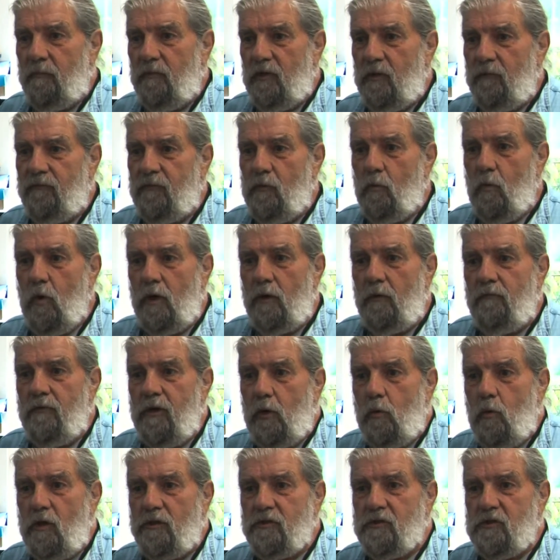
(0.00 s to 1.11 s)
If you want to
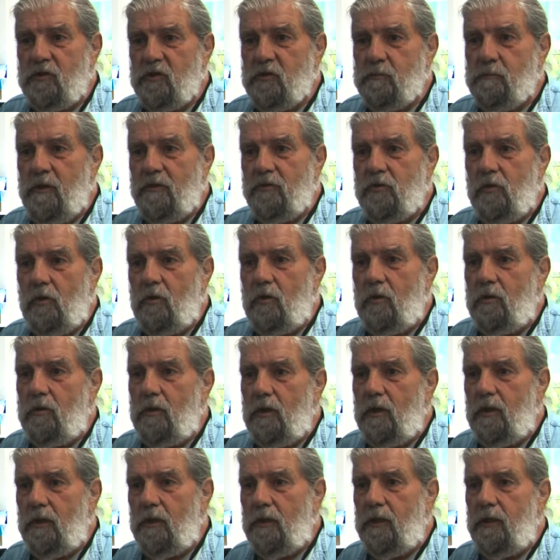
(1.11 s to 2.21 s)
request a special
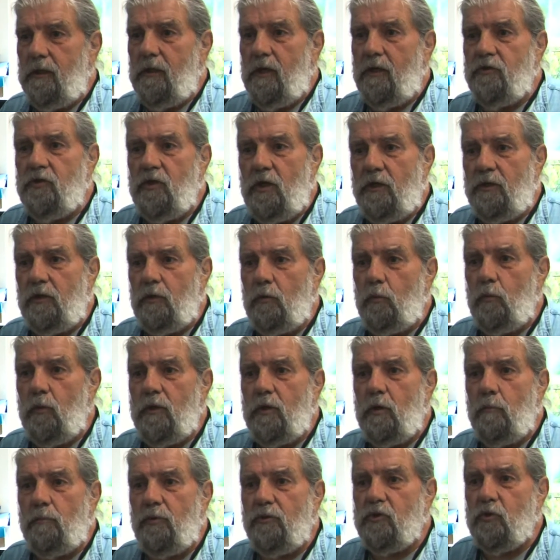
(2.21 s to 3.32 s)
agenda, we
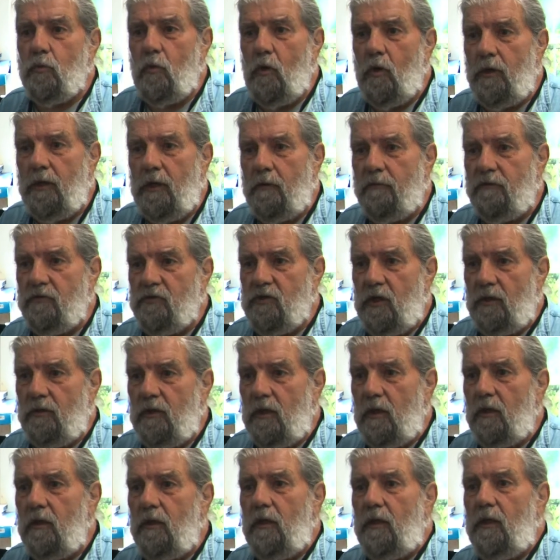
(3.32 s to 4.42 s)
can put you on our
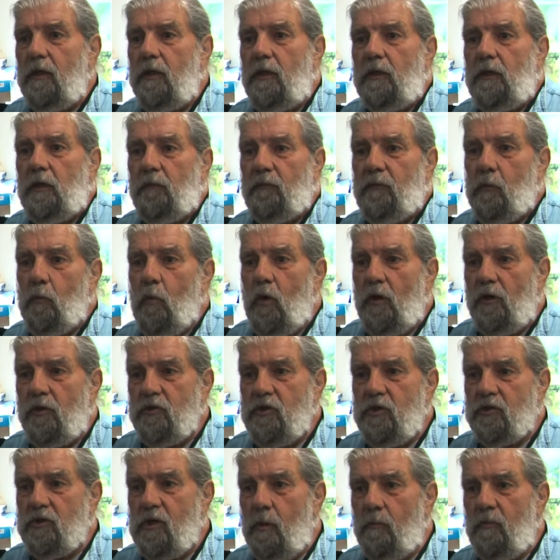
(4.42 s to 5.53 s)
agenda. If you want to
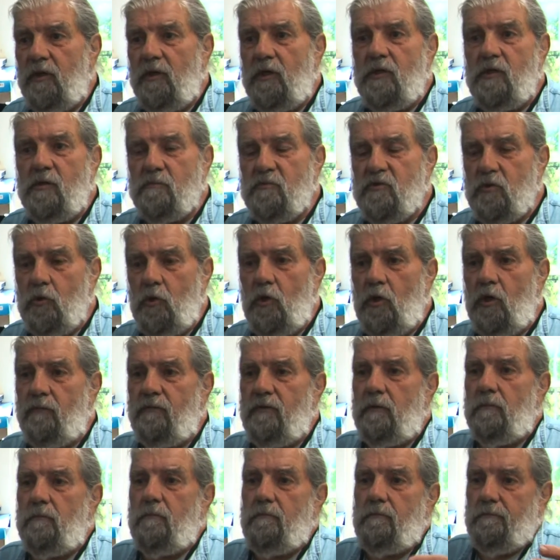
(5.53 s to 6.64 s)
just come in and observe
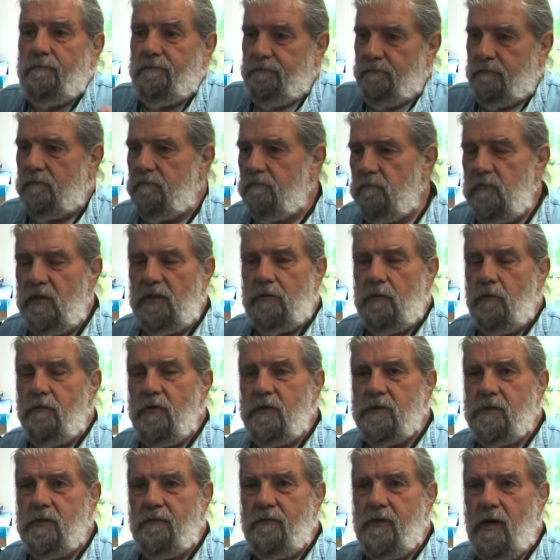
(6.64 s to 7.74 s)
and meet the
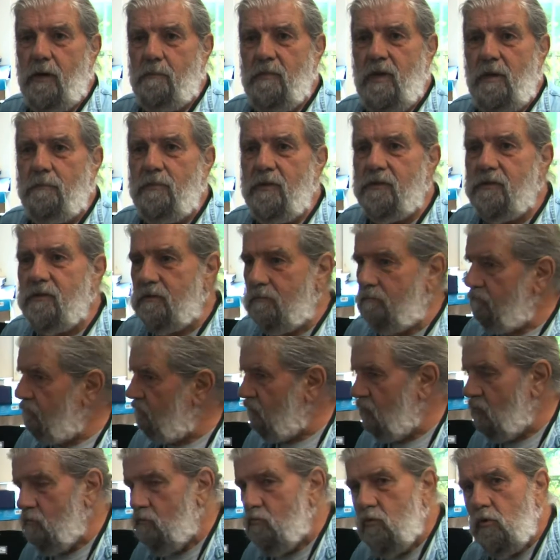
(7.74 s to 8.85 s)
rest of our members,
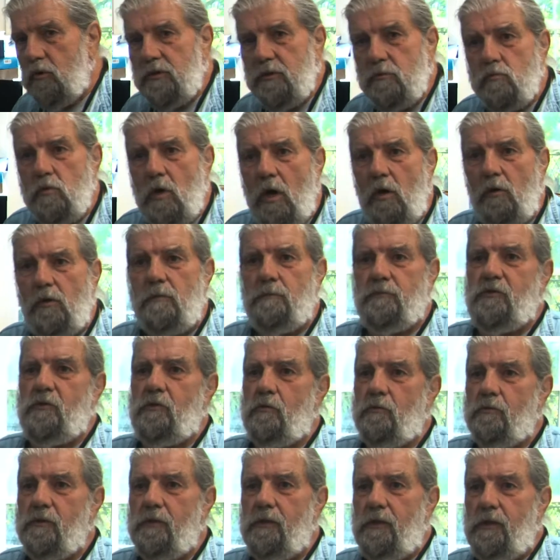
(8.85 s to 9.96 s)
you're more than welcome to.
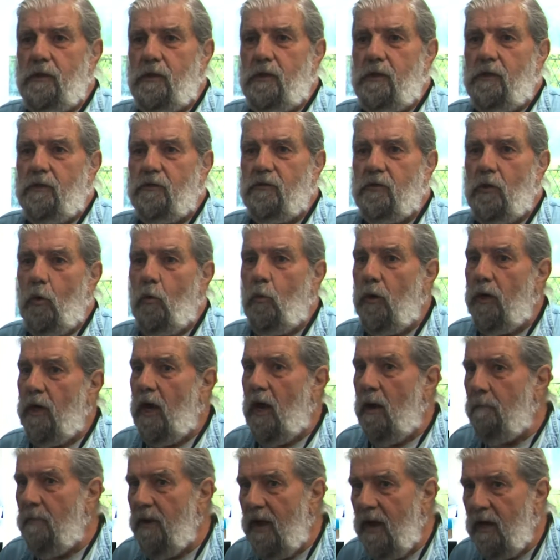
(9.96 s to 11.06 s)
So we
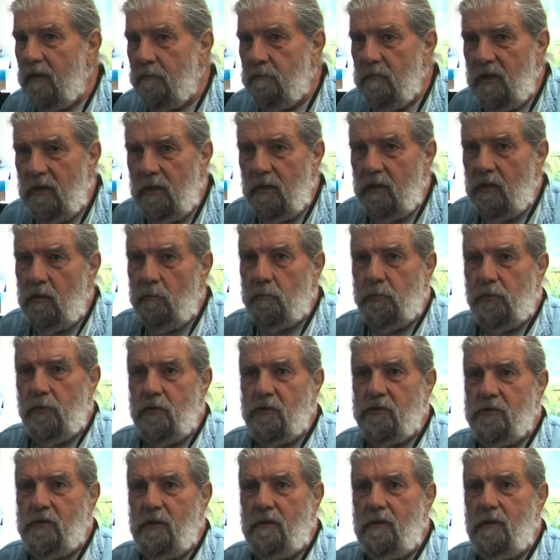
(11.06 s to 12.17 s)
are back meeting in
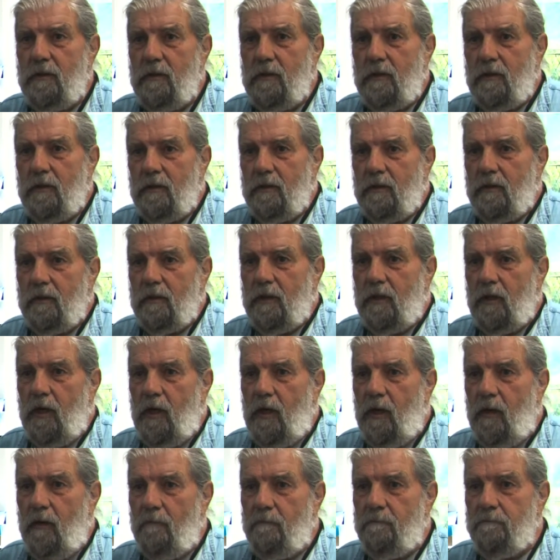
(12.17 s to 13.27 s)
person.
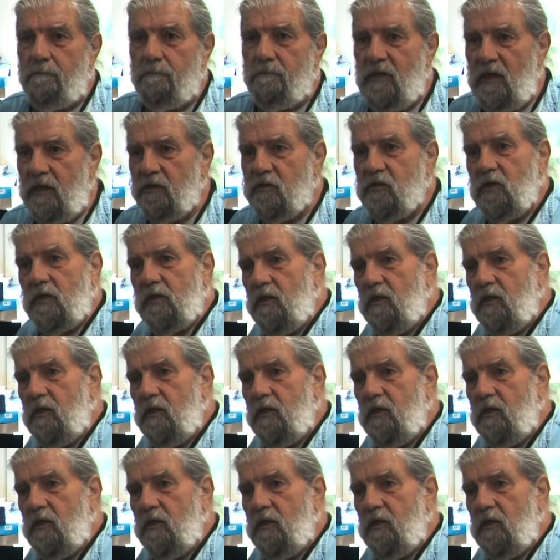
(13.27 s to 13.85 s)
Thanks to